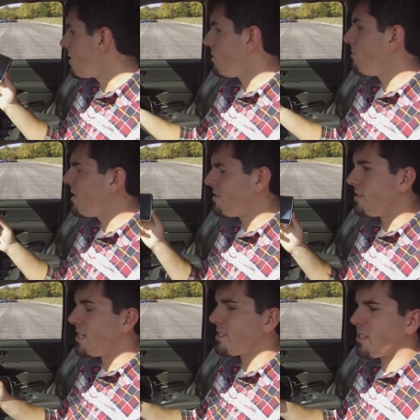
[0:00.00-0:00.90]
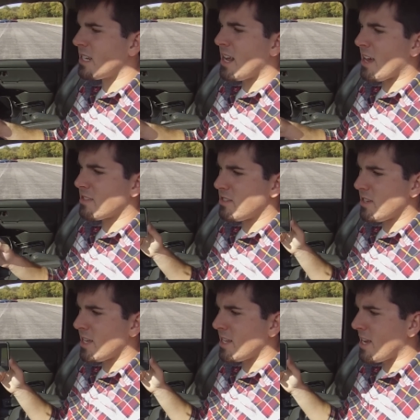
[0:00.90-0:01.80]
you need to disconnect
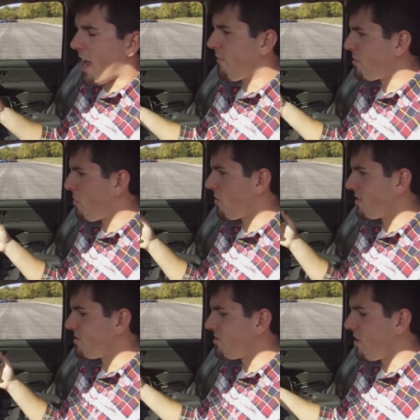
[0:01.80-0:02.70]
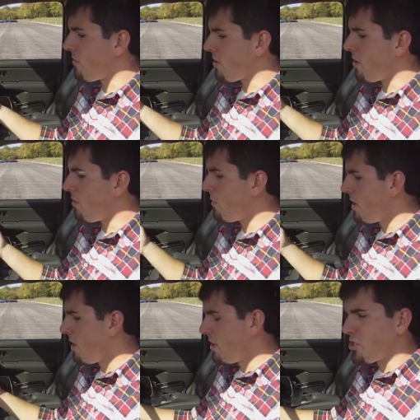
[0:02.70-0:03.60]
any aftermarket stereo,
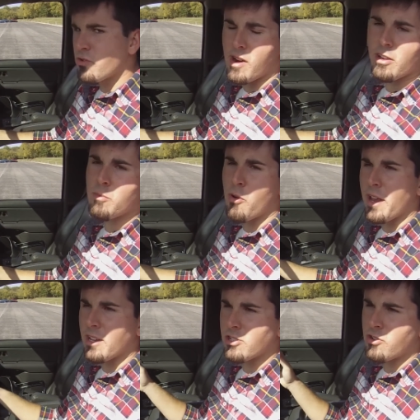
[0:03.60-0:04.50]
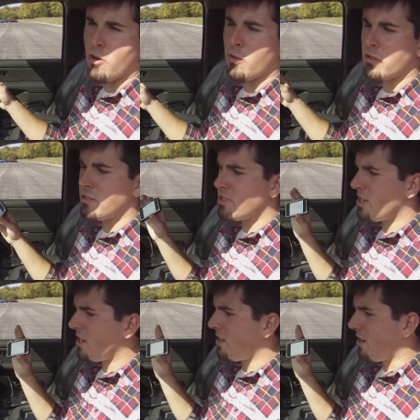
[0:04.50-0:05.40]
trailer brake controllers,
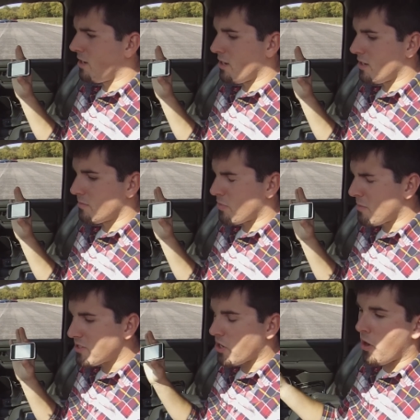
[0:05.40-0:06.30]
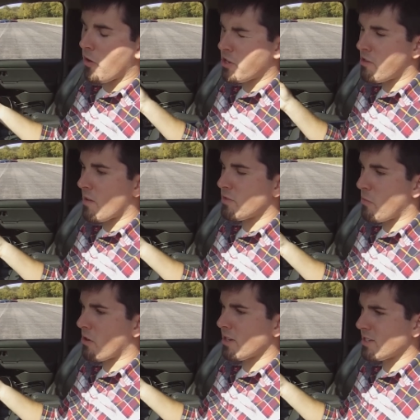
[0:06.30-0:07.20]
pretty much all your
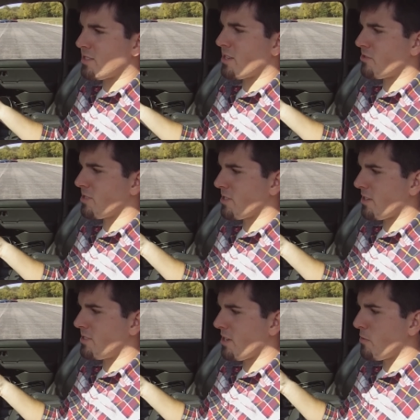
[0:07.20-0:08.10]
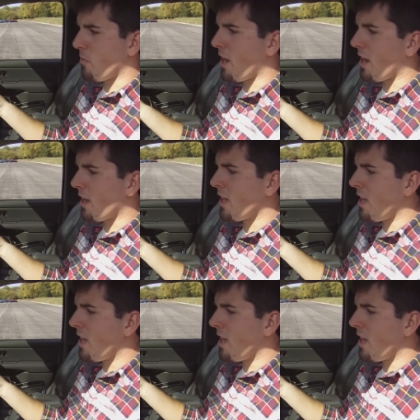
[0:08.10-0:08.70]
aftermarket accessories, and I'll tell you why.